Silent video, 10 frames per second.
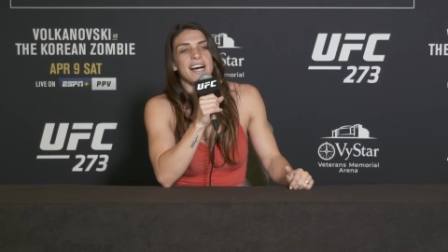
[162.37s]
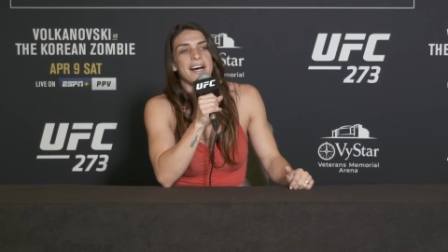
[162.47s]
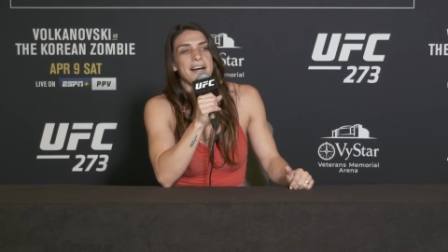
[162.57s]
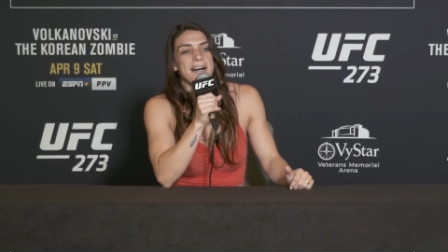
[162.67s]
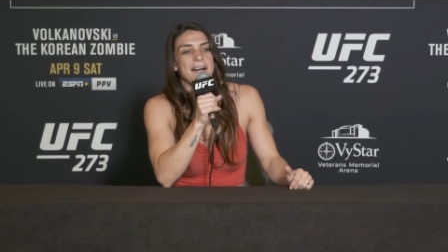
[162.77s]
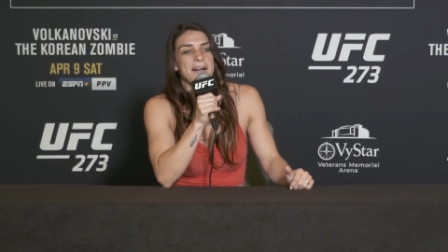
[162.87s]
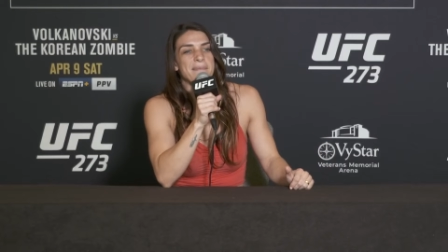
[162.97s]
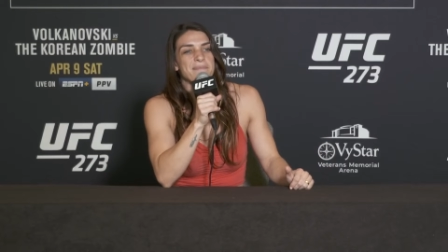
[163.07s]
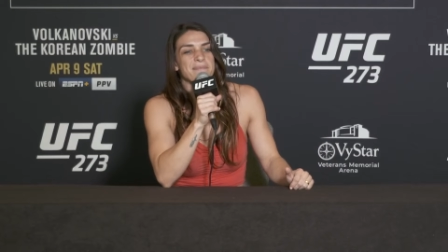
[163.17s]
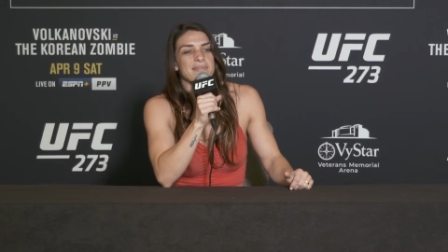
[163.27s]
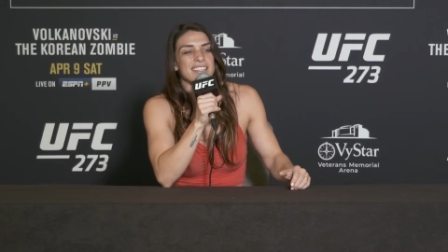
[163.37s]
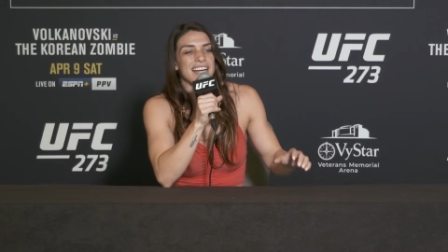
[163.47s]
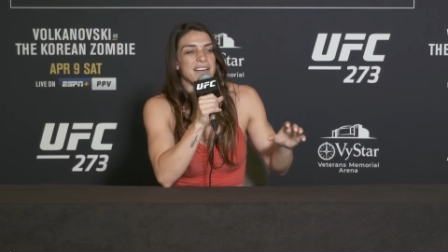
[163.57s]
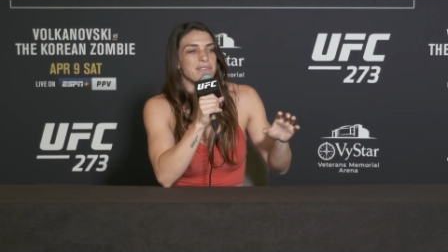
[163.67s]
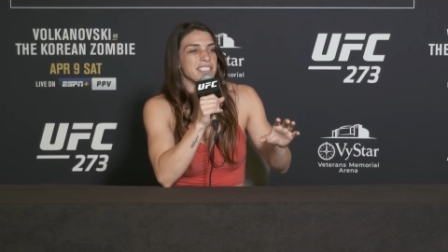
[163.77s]
um,
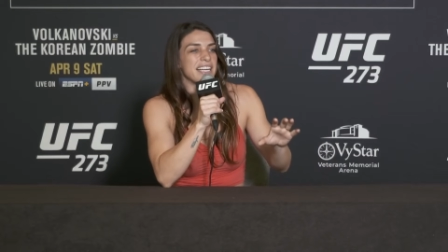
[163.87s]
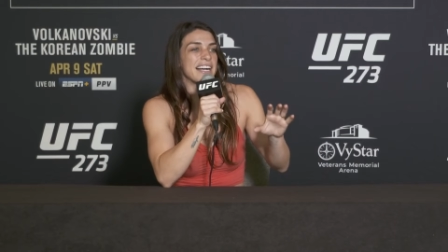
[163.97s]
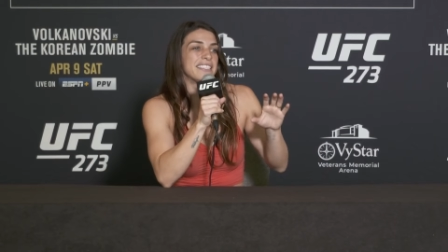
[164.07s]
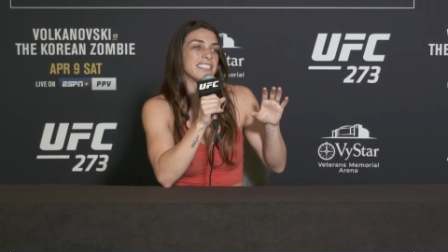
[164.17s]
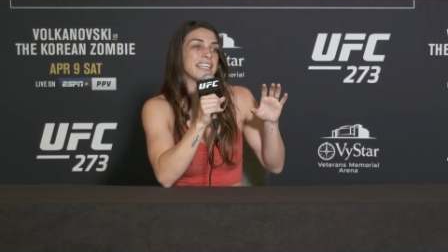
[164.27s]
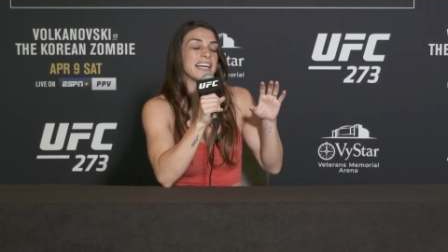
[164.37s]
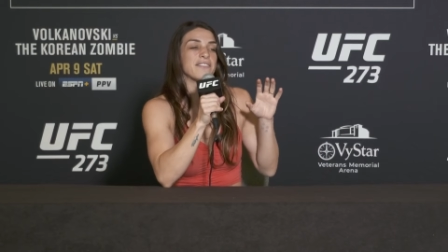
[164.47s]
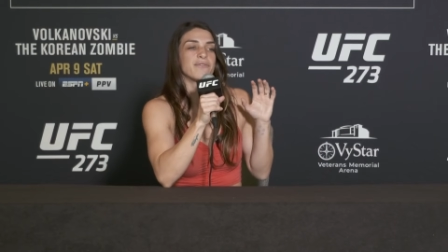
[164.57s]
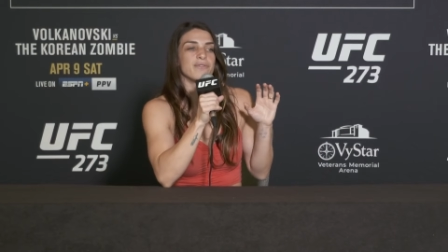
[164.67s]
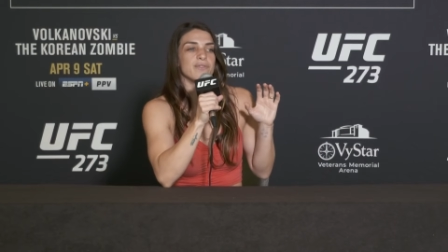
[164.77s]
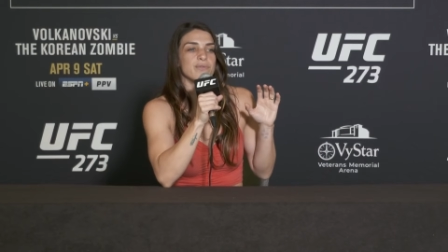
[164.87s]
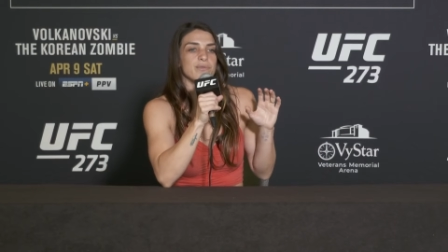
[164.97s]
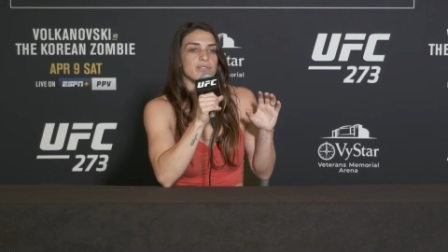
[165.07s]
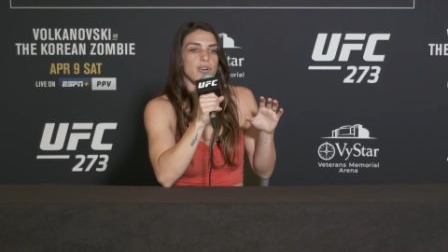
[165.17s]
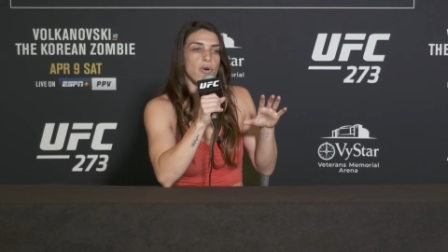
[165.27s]
I really had to, like, kind of
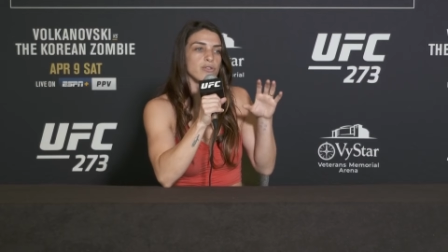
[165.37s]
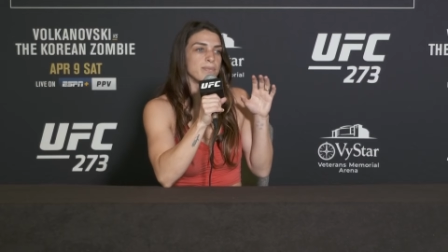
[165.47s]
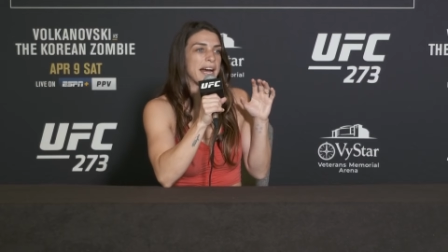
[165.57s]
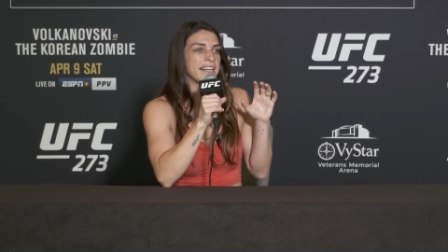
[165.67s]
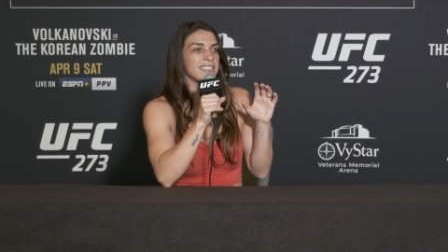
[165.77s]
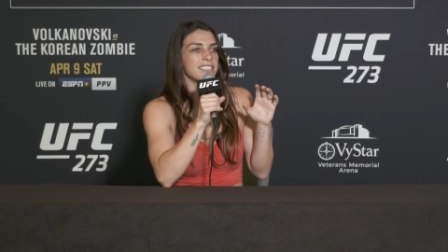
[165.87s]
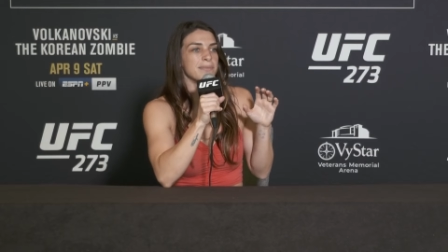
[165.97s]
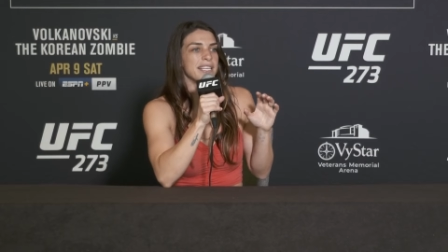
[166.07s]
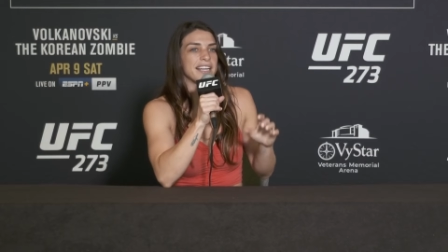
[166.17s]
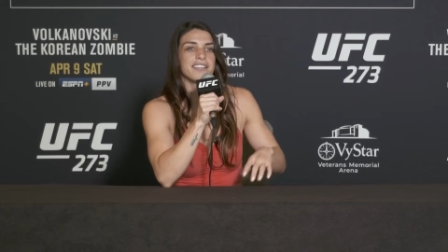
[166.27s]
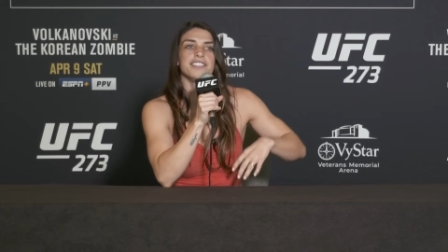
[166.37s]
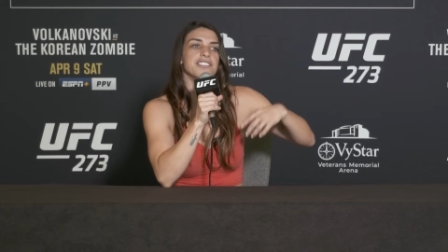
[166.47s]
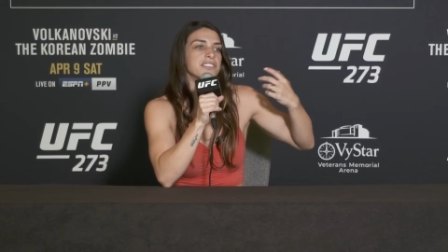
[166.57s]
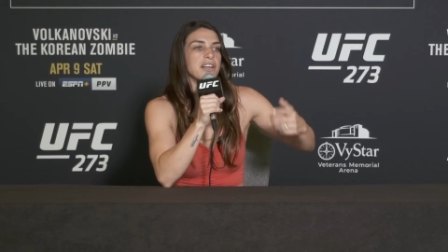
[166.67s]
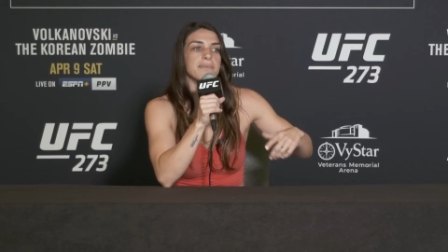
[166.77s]
hold back a little bit. I couldn't
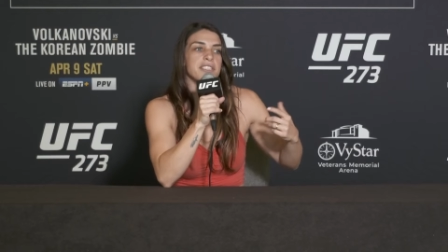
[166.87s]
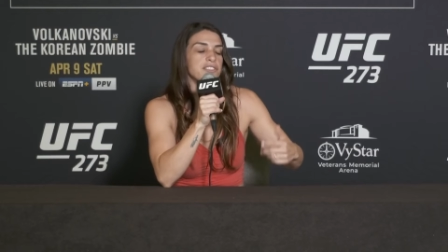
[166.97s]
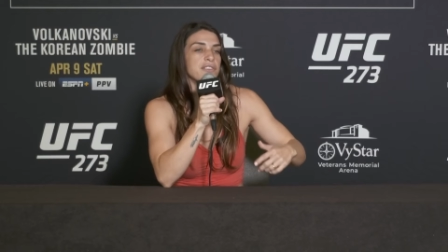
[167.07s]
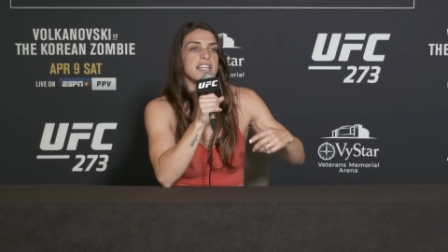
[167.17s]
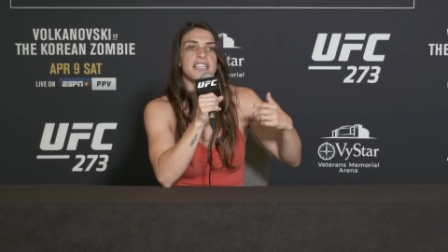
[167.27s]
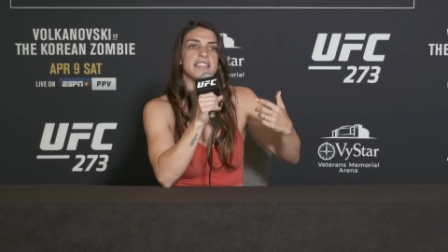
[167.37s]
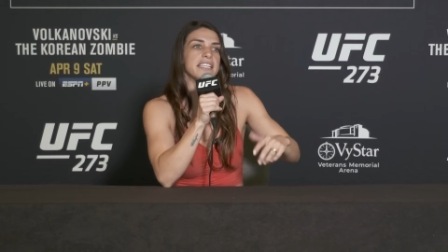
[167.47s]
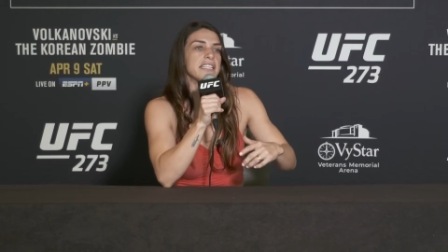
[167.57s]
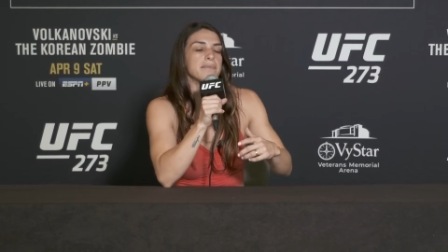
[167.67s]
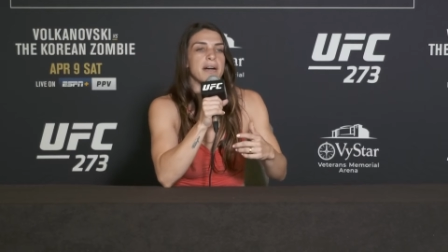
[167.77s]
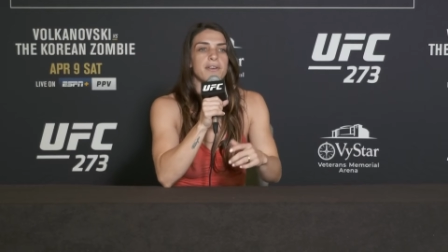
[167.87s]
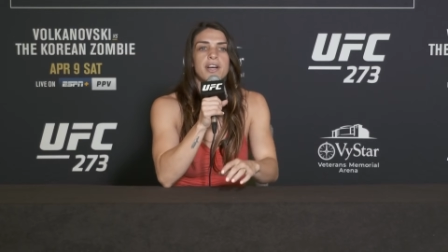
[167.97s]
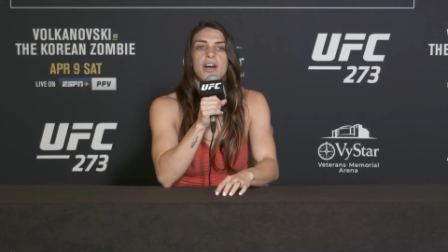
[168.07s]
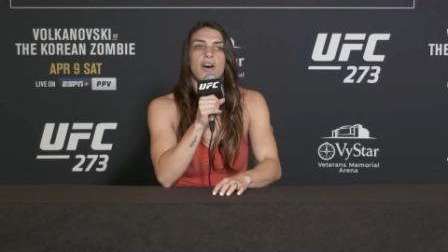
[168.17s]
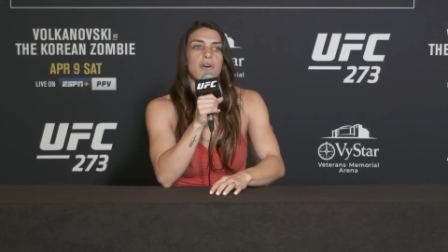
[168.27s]
just come in straight and think about,
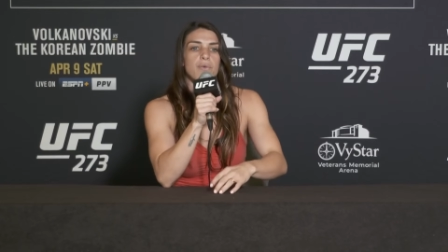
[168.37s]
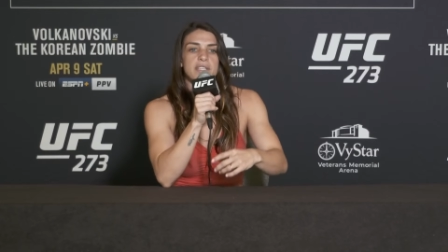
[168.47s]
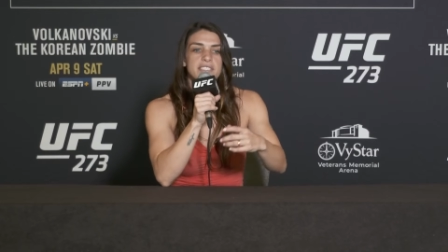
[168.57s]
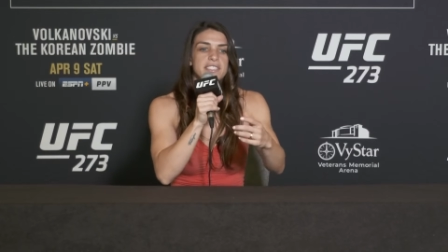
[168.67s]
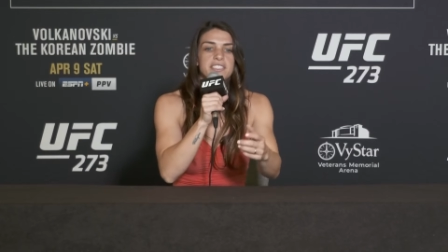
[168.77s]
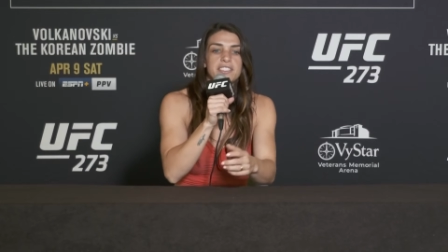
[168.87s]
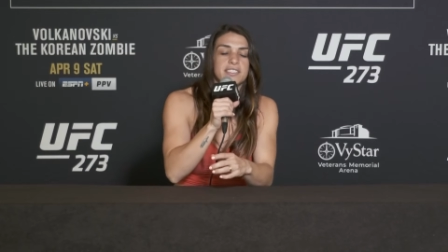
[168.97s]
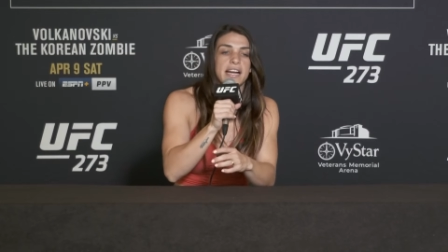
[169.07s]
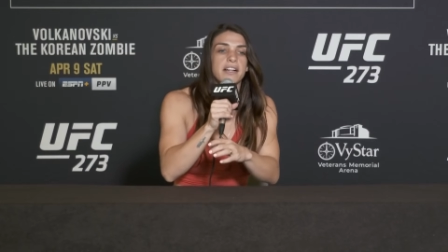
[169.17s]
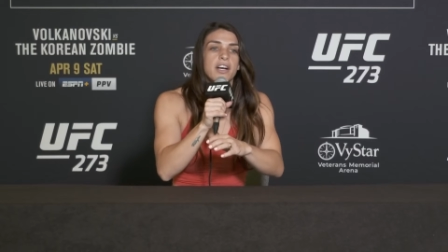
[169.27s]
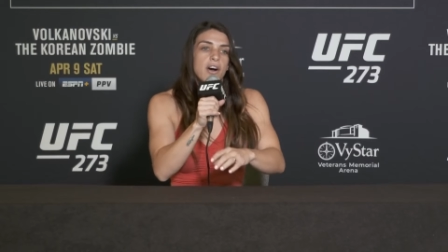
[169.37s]
oh, what's Tisha's style?